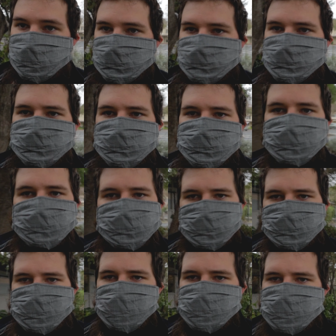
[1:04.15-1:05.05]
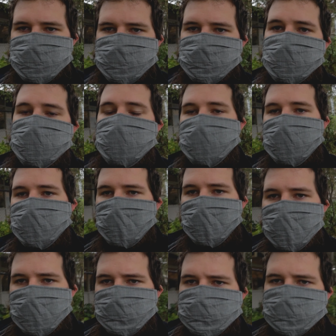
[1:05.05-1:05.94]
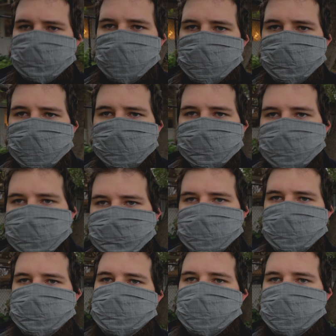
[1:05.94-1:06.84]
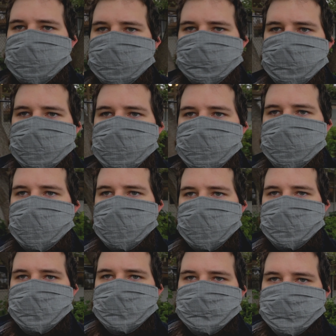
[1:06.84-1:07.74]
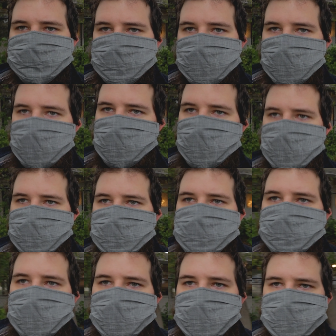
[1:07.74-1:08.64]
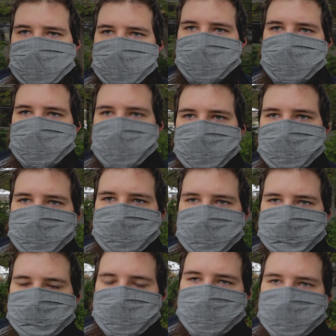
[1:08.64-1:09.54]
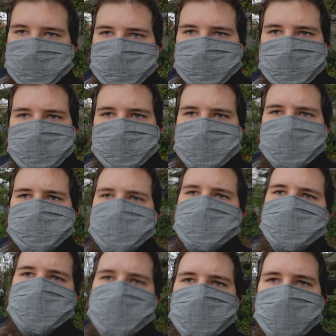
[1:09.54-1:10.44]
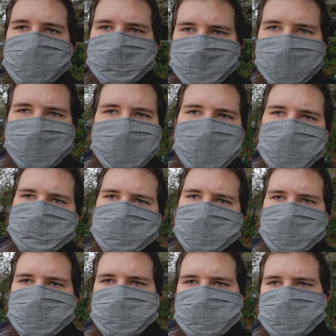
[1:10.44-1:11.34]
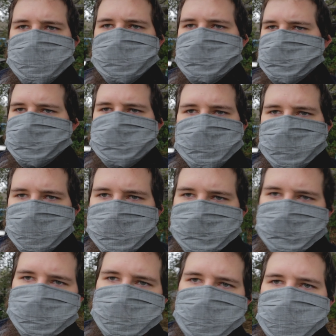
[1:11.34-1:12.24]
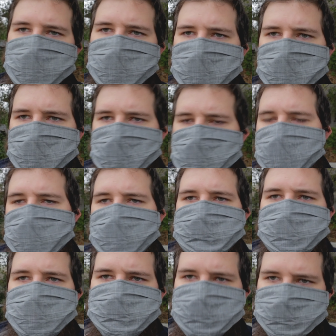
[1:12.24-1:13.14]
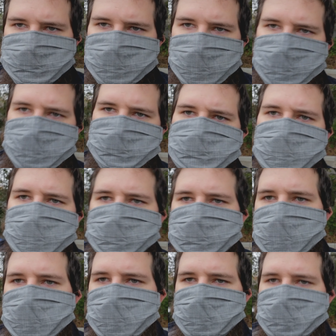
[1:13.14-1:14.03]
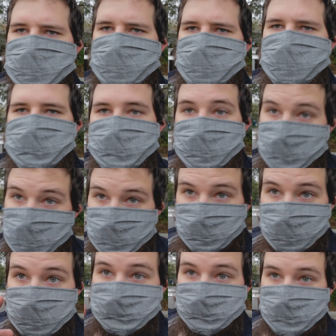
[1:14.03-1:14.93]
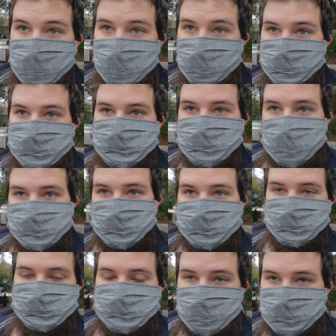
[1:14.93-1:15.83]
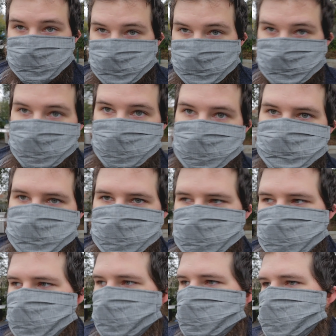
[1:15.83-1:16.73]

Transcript: colors for this one right now. I'm also at 1/50th shutter speed, and I am recording in the 1080p, just 24 frame per second mode that they thankfully added back to this camera.